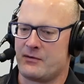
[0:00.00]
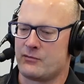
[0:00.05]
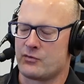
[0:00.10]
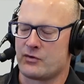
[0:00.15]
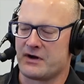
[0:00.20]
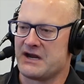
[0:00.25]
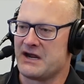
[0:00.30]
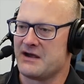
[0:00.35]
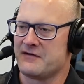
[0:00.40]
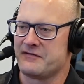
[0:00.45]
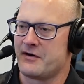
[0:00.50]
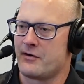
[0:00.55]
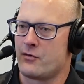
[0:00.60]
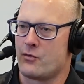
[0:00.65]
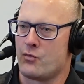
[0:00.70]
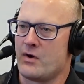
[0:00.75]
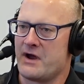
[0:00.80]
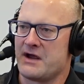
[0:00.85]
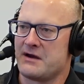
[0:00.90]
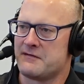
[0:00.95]
and we're giving it
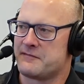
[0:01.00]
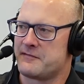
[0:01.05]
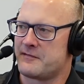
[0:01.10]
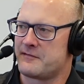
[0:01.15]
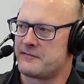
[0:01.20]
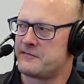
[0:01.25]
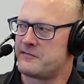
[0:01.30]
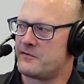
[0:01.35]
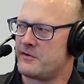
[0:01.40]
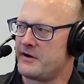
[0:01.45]
away for free.